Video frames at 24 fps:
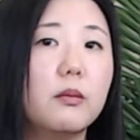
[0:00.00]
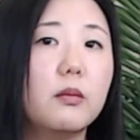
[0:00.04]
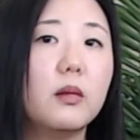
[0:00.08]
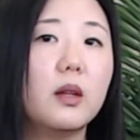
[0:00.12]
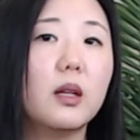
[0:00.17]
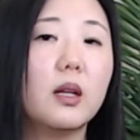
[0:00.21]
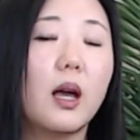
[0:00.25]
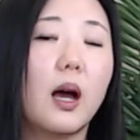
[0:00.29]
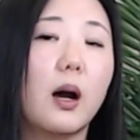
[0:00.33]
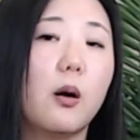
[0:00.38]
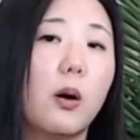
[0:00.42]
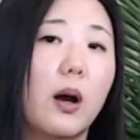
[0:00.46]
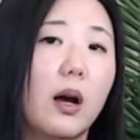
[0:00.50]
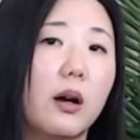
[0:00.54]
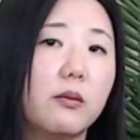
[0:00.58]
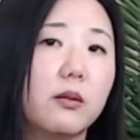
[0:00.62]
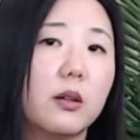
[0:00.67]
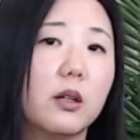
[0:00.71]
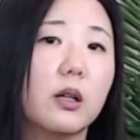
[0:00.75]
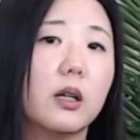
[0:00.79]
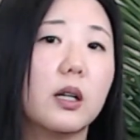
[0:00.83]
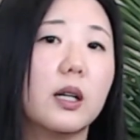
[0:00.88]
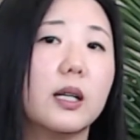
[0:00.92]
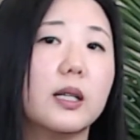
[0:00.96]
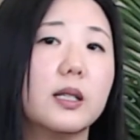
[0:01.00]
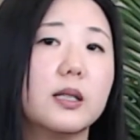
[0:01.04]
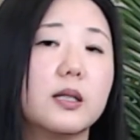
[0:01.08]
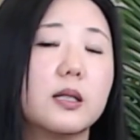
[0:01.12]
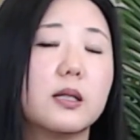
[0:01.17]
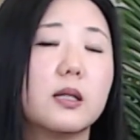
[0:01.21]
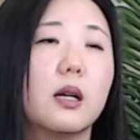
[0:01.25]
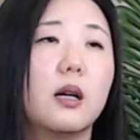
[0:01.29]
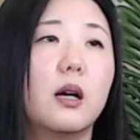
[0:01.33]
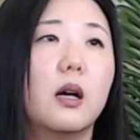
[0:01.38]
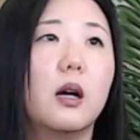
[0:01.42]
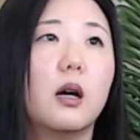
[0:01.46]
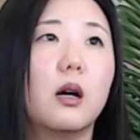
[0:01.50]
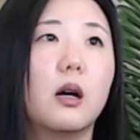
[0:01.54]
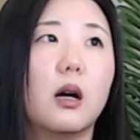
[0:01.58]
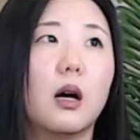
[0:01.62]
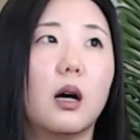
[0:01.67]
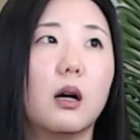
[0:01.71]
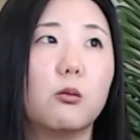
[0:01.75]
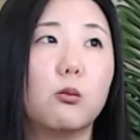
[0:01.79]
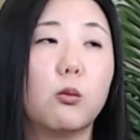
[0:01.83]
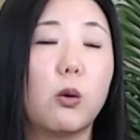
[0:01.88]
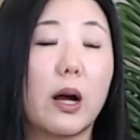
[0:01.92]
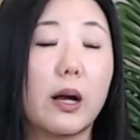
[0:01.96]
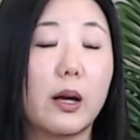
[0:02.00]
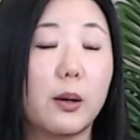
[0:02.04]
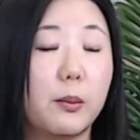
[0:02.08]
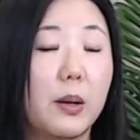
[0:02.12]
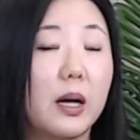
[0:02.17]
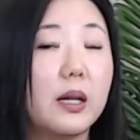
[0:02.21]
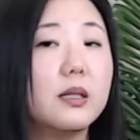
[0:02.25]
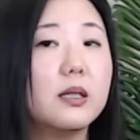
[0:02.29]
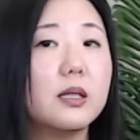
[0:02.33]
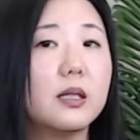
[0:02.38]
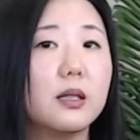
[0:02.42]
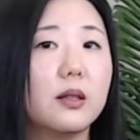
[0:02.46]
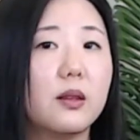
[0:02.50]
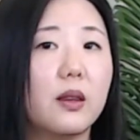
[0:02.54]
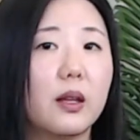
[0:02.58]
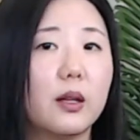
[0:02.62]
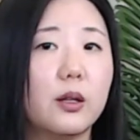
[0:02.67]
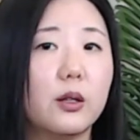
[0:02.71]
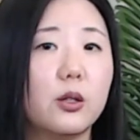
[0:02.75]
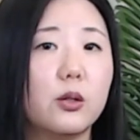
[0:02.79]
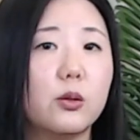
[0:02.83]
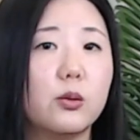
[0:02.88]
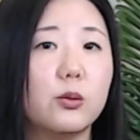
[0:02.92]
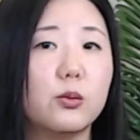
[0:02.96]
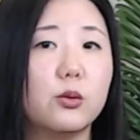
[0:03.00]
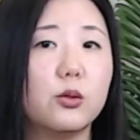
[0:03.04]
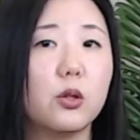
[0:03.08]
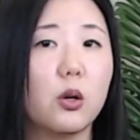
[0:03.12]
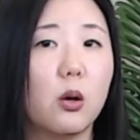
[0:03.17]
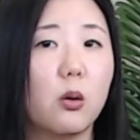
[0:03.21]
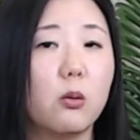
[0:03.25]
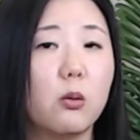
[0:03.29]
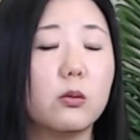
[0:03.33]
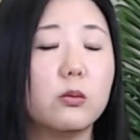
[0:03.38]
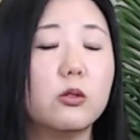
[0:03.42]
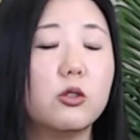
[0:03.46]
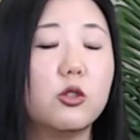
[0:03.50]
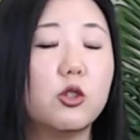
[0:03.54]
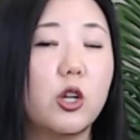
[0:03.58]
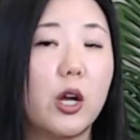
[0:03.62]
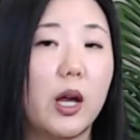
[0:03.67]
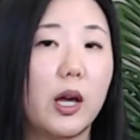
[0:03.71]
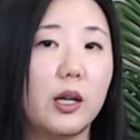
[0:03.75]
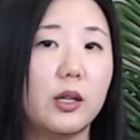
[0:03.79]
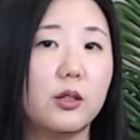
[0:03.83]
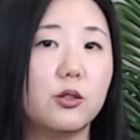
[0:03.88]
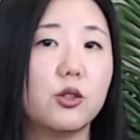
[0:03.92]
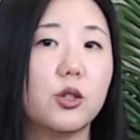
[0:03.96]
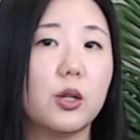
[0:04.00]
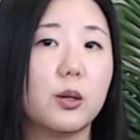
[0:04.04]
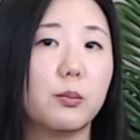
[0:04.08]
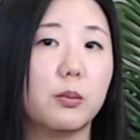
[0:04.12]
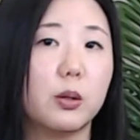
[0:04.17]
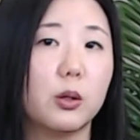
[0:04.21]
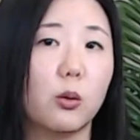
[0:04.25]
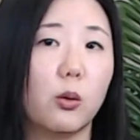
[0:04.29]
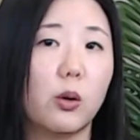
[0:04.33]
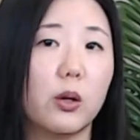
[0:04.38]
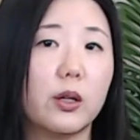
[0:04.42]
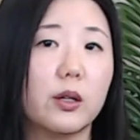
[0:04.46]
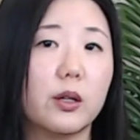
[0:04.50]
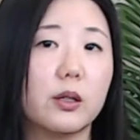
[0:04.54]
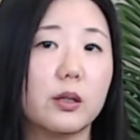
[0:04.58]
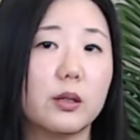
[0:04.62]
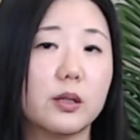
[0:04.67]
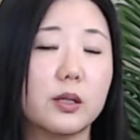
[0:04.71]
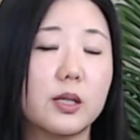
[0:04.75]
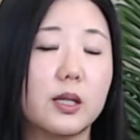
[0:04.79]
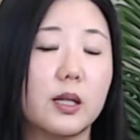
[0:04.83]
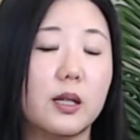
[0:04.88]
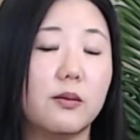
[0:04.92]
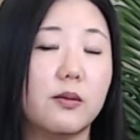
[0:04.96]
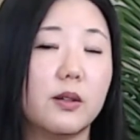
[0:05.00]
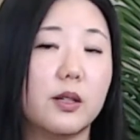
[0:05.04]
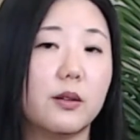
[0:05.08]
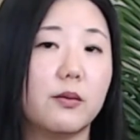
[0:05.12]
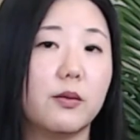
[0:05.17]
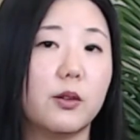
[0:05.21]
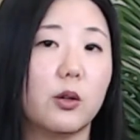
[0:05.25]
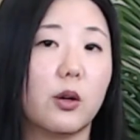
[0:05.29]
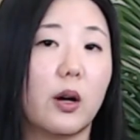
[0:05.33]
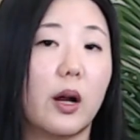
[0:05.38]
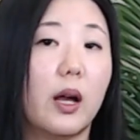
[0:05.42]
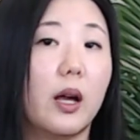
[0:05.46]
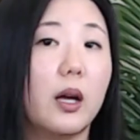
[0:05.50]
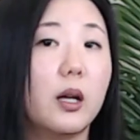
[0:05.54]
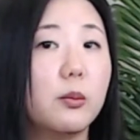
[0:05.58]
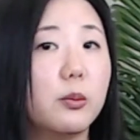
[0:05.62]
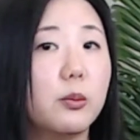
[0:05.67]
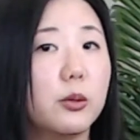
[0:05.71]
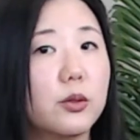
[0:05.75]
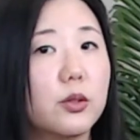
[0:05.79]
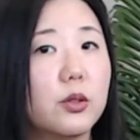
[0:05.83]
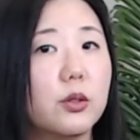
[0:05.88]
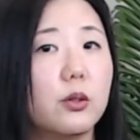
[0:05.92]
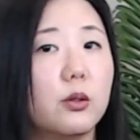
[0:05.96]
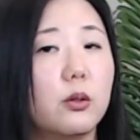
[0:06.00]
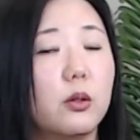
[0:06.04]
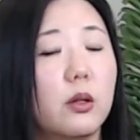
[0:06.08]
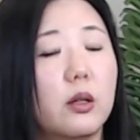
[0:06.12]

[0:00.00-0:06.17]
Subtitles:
However, it's recommended that you don't change employers even if you're able to,